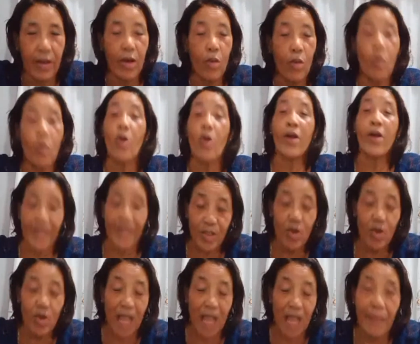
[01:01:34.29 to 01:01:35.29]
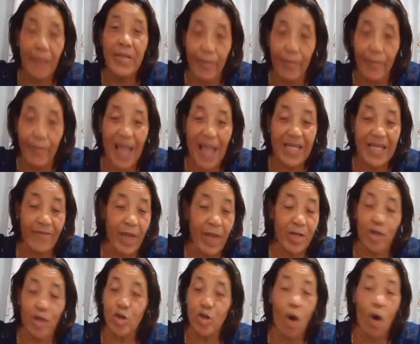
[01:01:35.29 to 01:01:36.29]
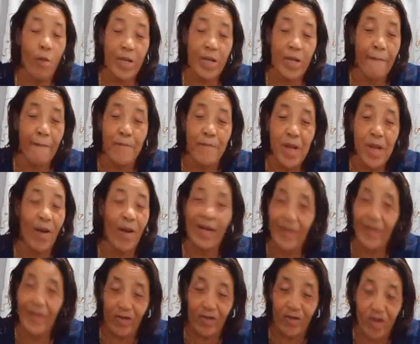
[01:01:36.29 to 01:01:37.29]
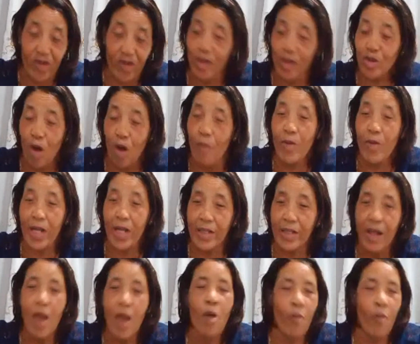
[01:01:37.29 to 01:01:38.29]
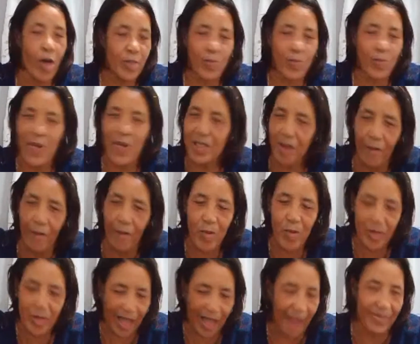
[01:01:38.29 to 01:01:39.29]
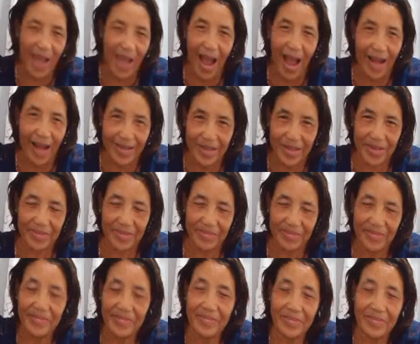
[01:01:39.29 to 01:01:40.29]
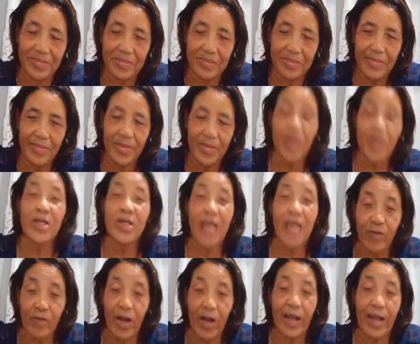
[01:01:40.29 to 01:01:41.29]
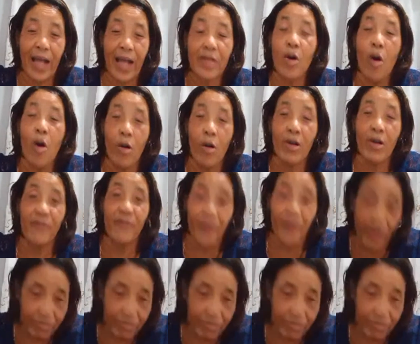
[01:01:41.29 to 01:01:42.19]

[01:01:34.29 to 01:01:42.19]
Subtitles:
We're going to have a social media party. But just come with them beer. Whatever you drink, just come with it. We'll just play some music and dance. To get rid of that ugly fuck.